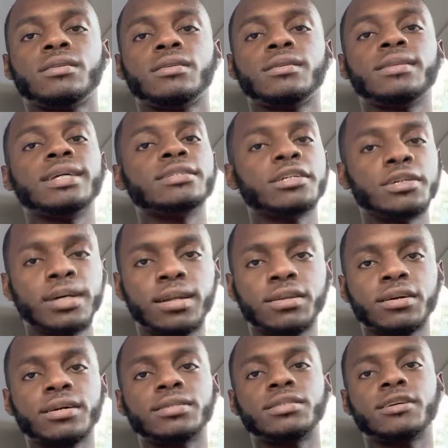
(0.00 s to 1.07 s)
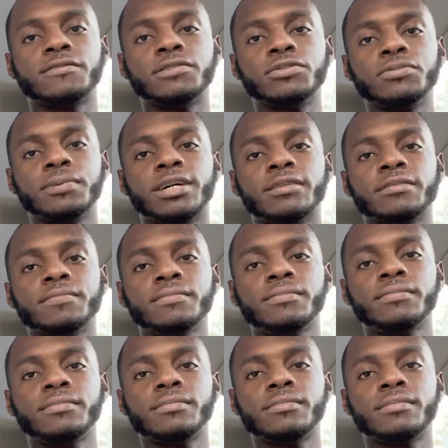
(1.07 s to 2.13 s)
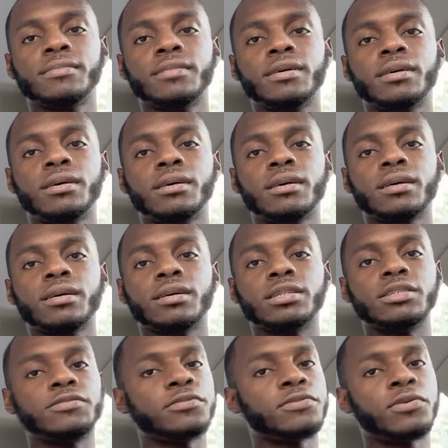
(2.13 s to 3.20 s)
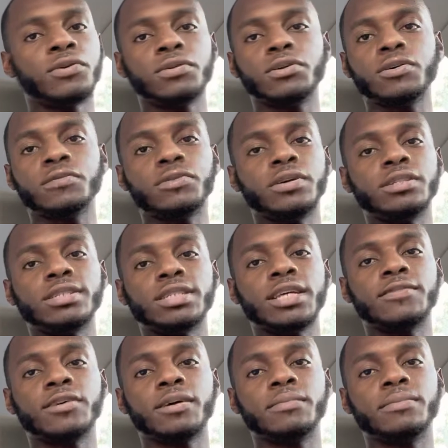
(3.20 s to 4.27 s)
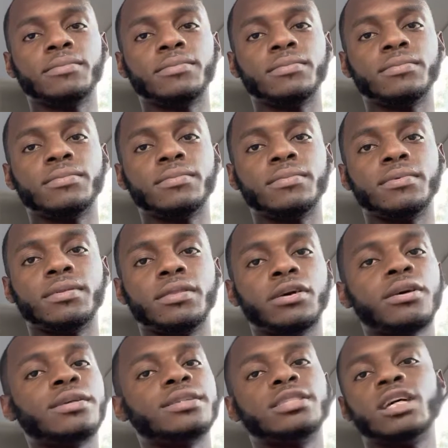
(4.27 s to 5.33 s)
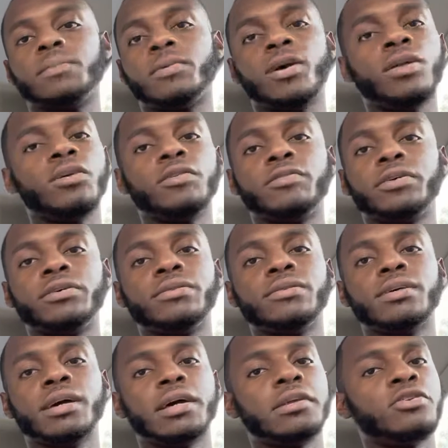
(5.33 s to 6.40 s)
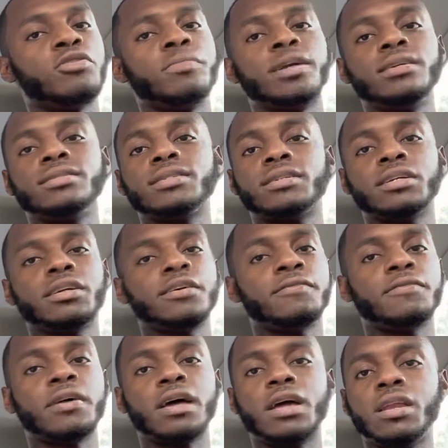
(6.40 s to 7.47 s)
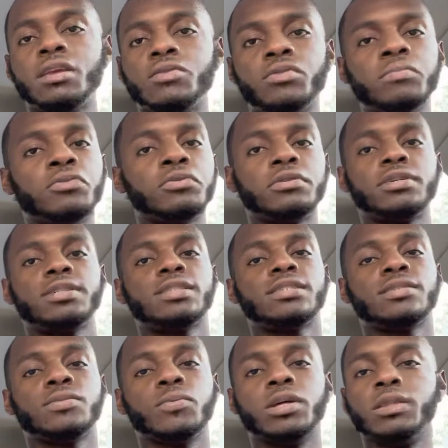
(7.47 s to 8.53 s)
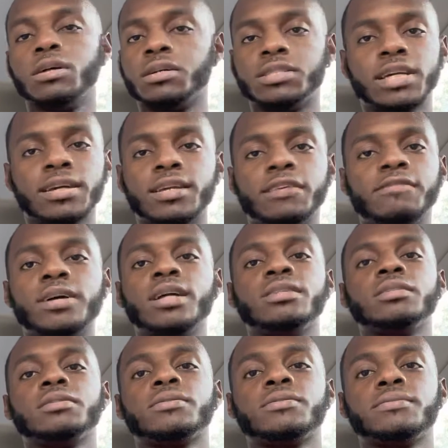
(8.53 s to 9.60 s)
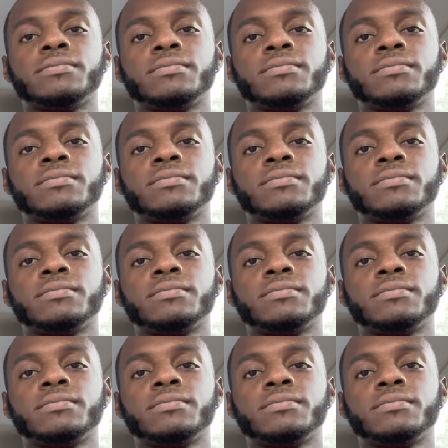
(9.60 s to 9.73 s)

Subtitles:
And that's how you got to look at stuff too, man. Because if you fold over and just give up, they're going to step all over you. And nobody's going to give any remorse when they're taking advantage of you.